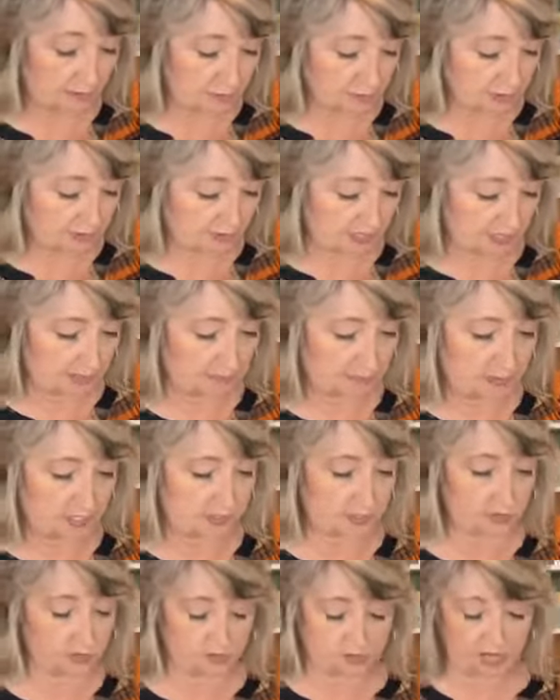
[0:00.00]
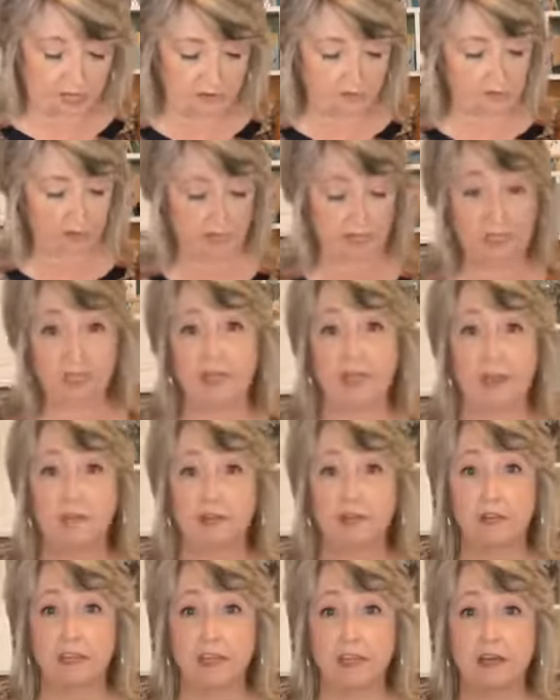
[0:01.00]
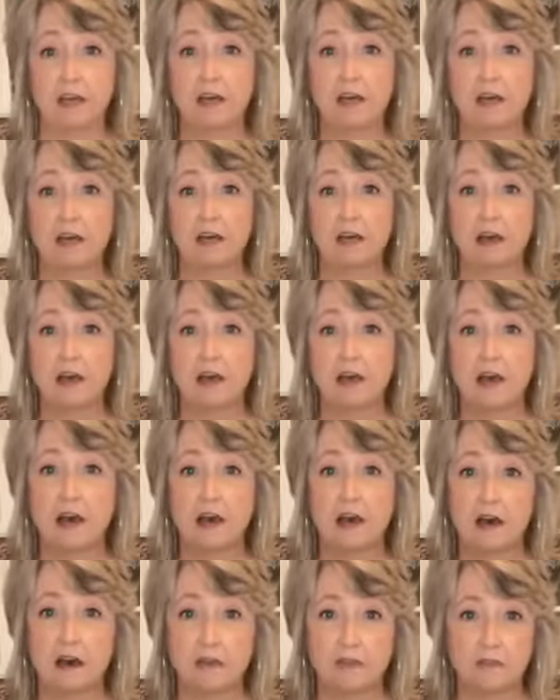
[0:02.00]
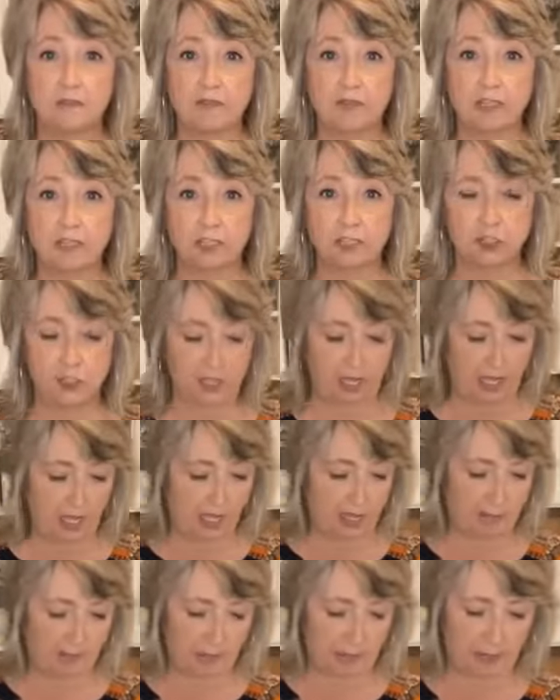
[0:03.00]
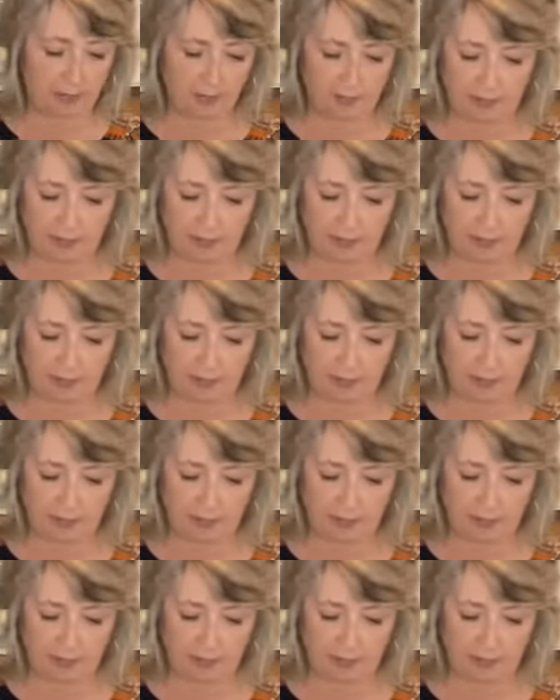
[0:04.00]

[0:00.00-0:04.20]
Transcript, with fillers: I will get pictures after I get everything all finished up.